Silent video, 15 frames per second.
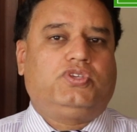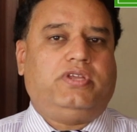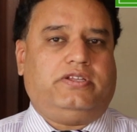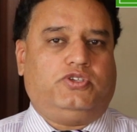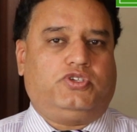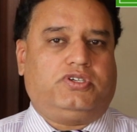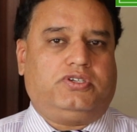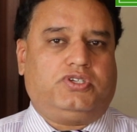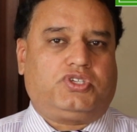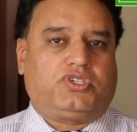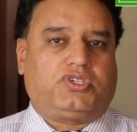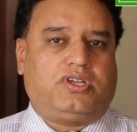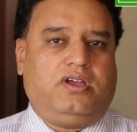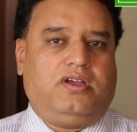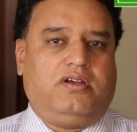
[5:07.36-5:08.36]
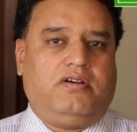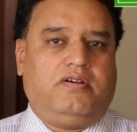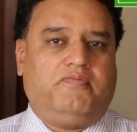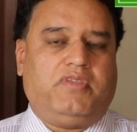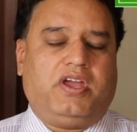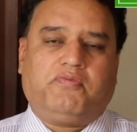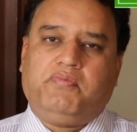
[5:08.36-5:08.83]
dentures,
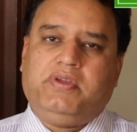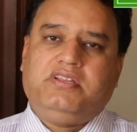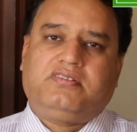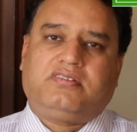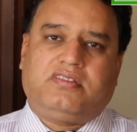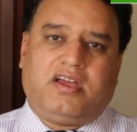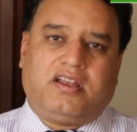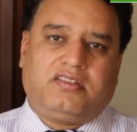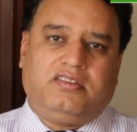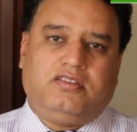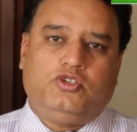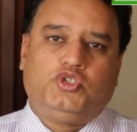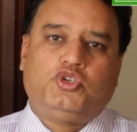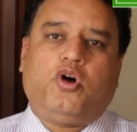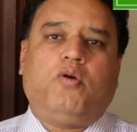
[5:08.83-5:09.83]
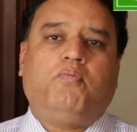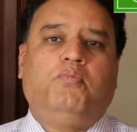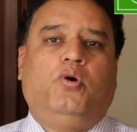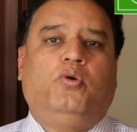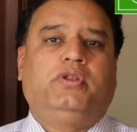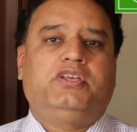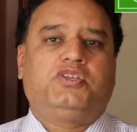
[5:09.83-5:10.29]
that means that the
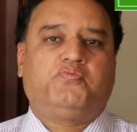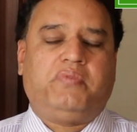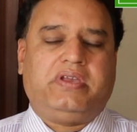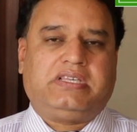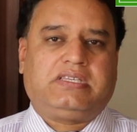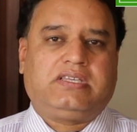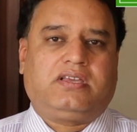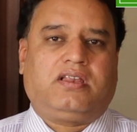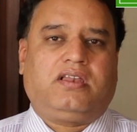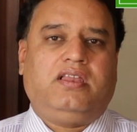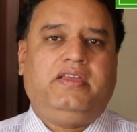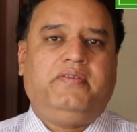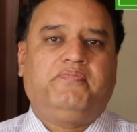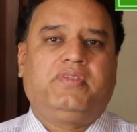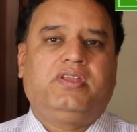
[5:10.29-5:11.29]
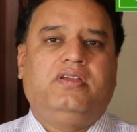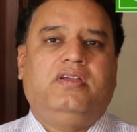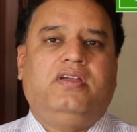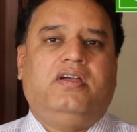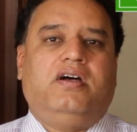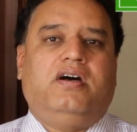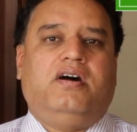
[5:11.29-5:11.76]
jawbone is basically
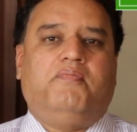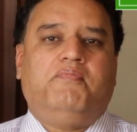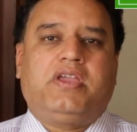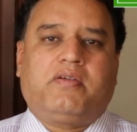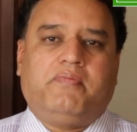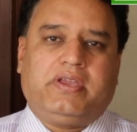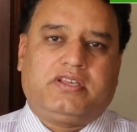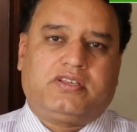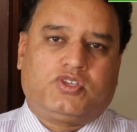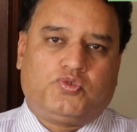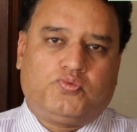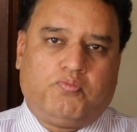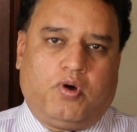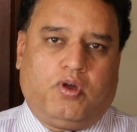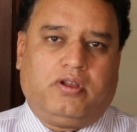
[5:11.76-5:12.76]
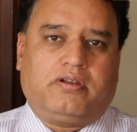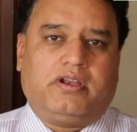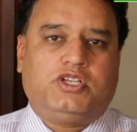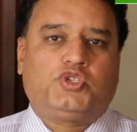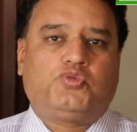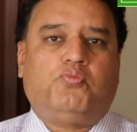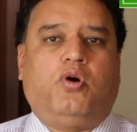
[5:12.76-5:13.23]
becoming smaller
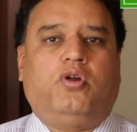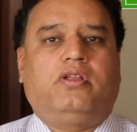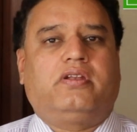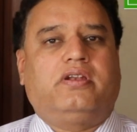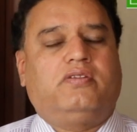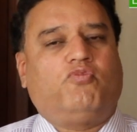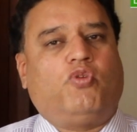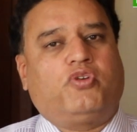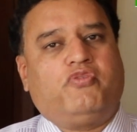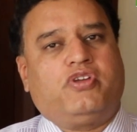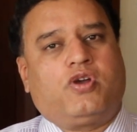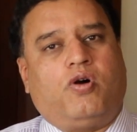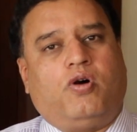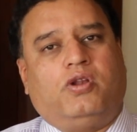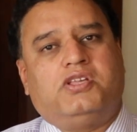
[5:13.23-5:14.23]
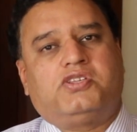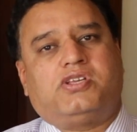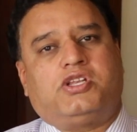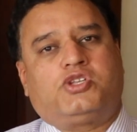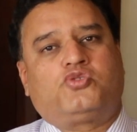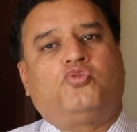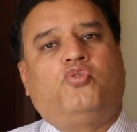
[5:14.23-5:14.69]
and smaller, and what we call as
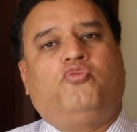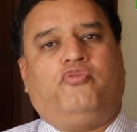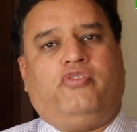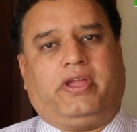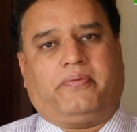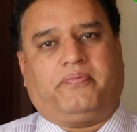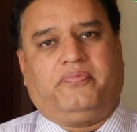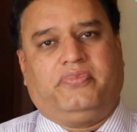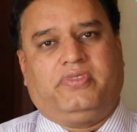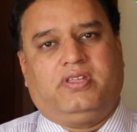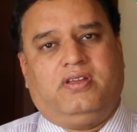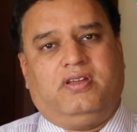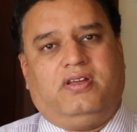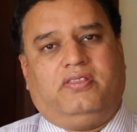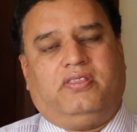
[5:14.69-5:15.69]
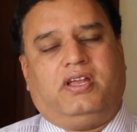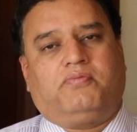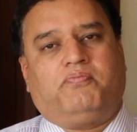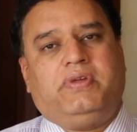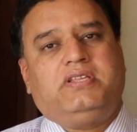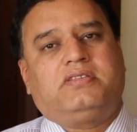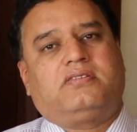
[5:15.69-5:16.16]
atrophy.
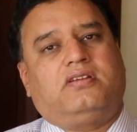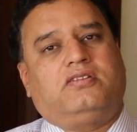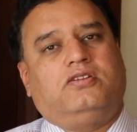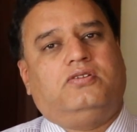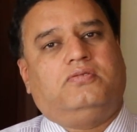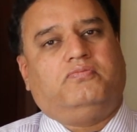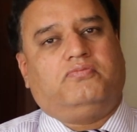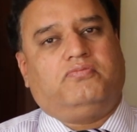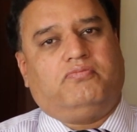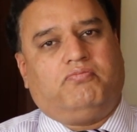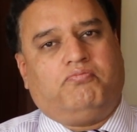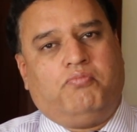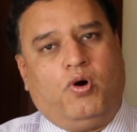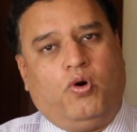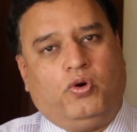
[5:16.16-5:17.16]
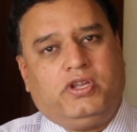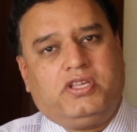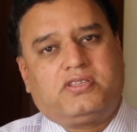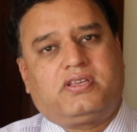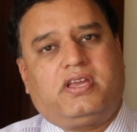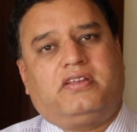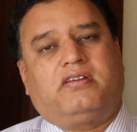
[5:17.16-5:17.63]
that means that the bone
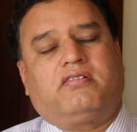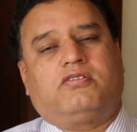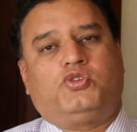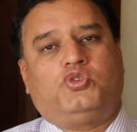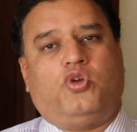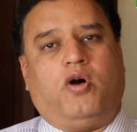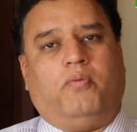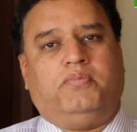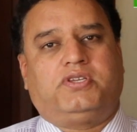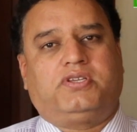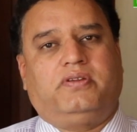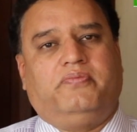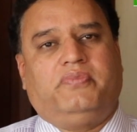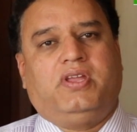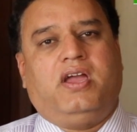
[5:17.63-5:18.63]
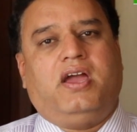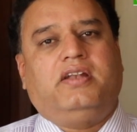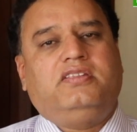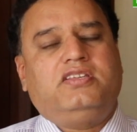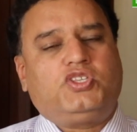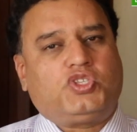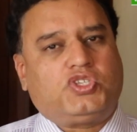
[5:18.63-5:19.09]
is getting resolved. And
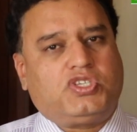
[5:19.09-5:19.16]
this